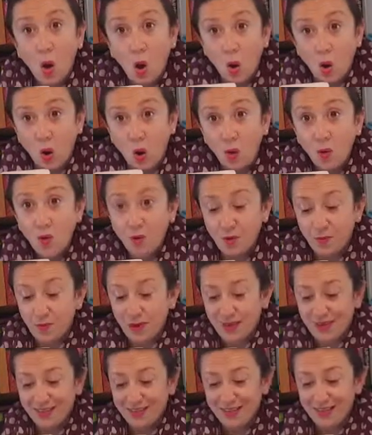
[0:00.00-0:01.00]
all the
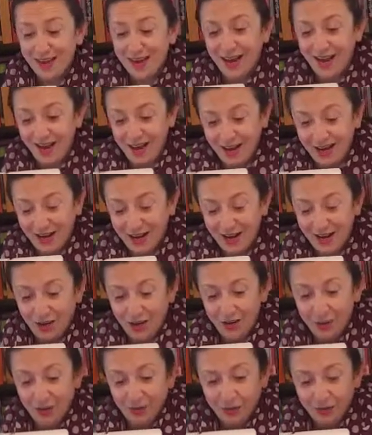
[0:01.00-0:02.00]
way
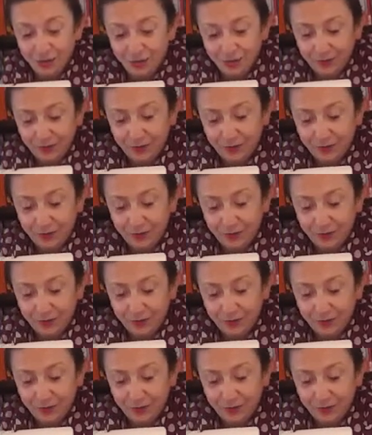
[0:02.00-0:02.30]
down,